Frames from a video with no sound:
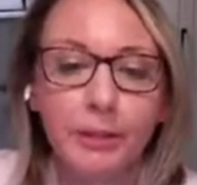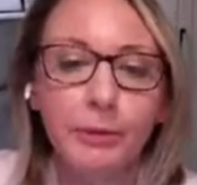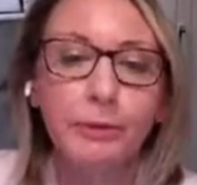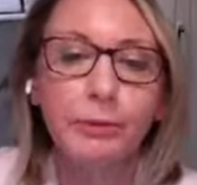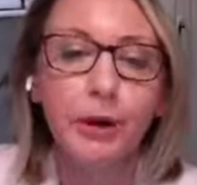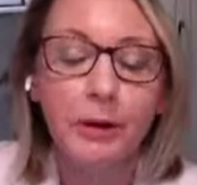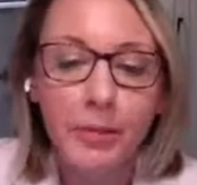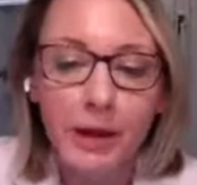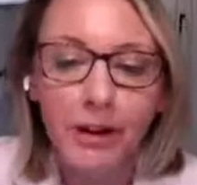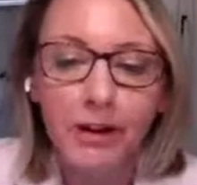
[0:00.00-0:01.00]
But
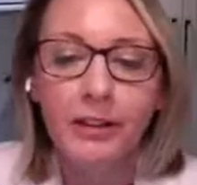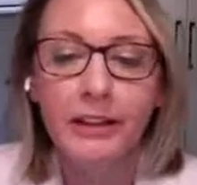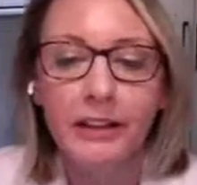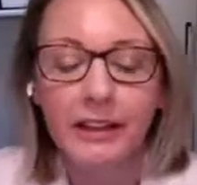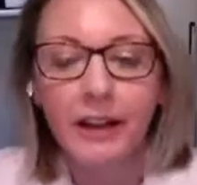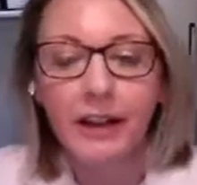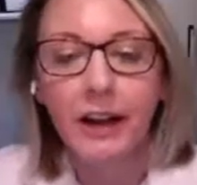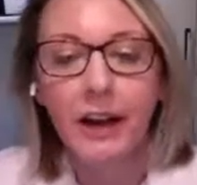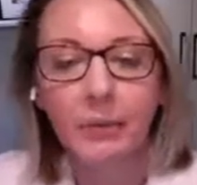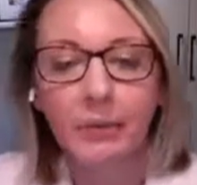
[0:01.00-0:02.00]
basically the principles
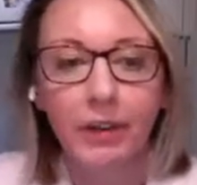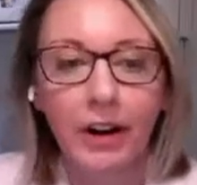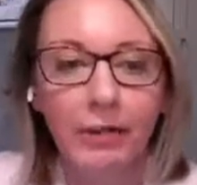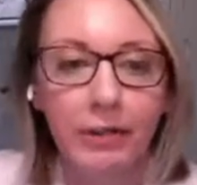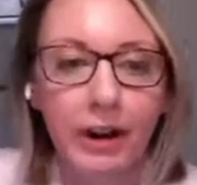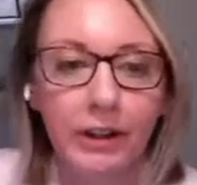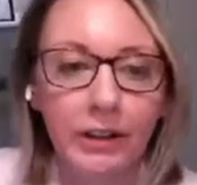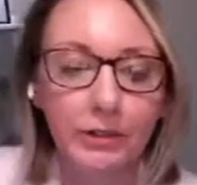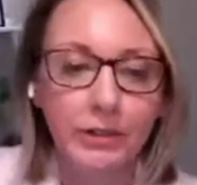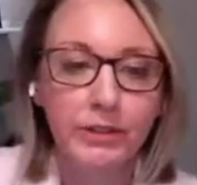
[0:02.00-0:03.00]
primarily
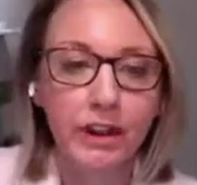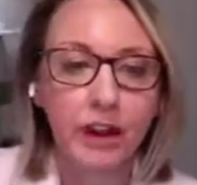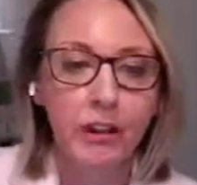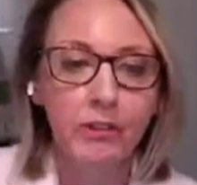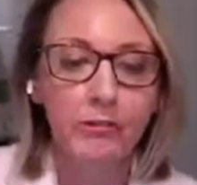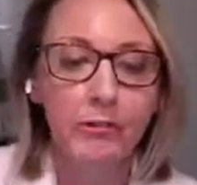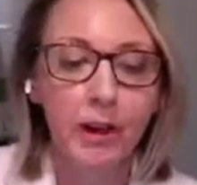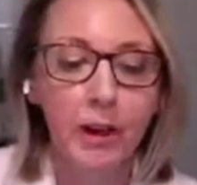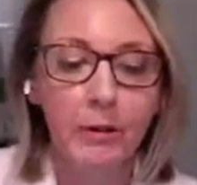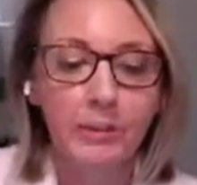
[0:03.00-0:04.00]
revolve
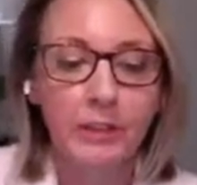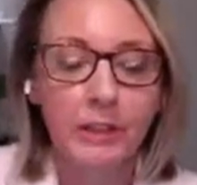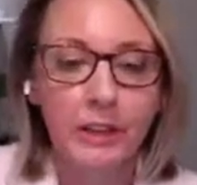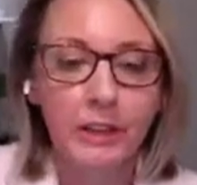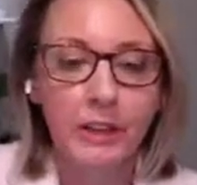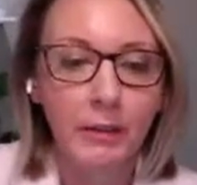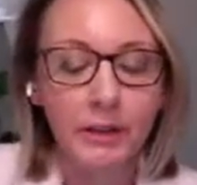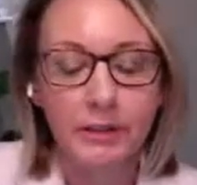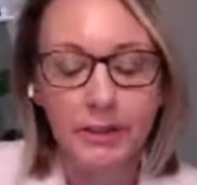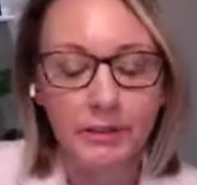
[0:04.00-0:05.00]
around the use
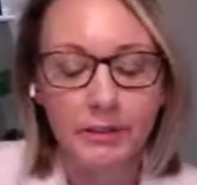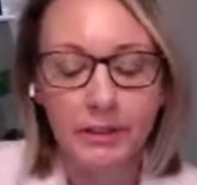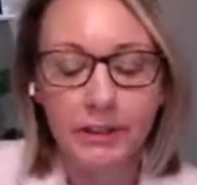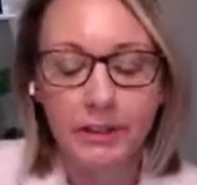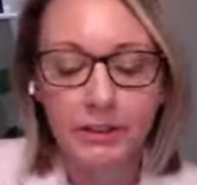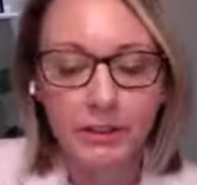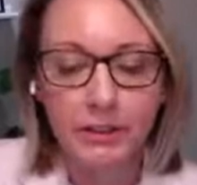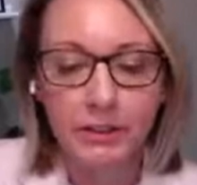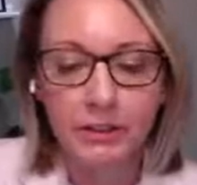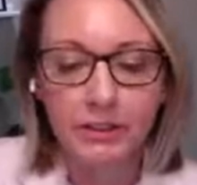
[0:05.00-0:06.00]
of, I
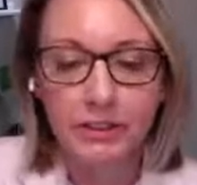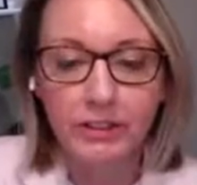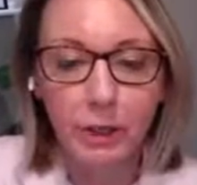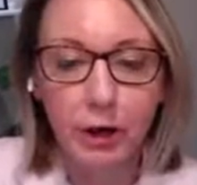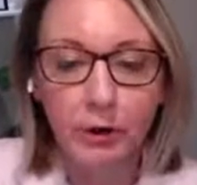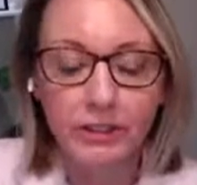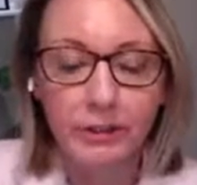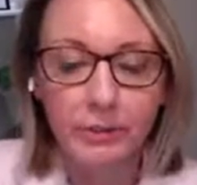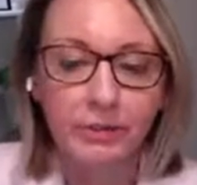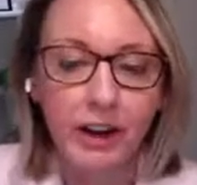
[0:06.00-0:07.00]
mean, this is
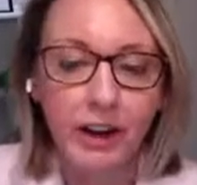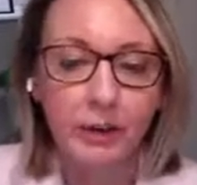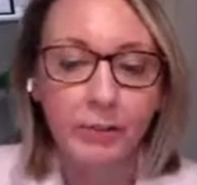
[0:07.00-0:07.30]
very,